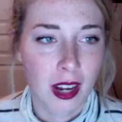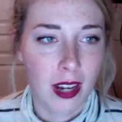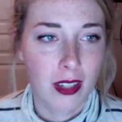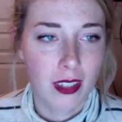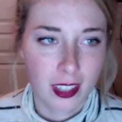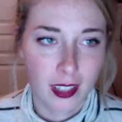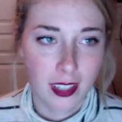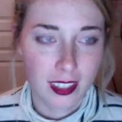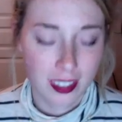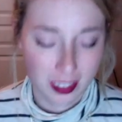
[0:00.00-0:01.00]
I
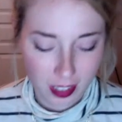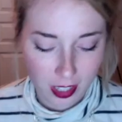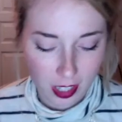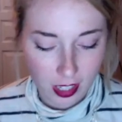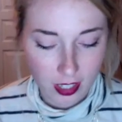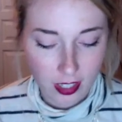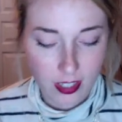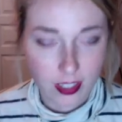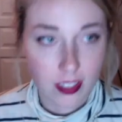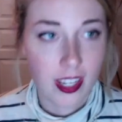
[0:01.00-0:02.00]

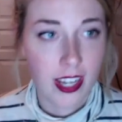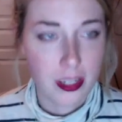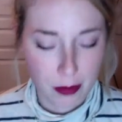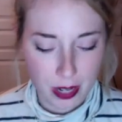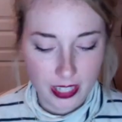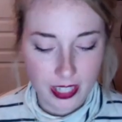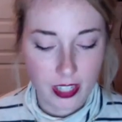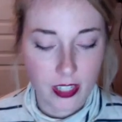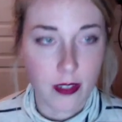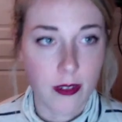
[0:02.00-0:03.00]
hate to break that to
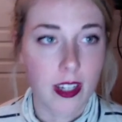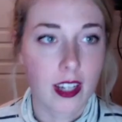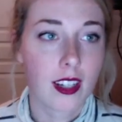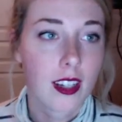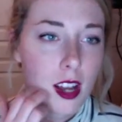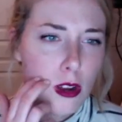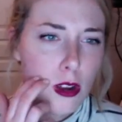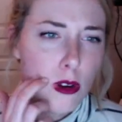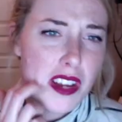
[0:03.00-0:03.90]
you. Who is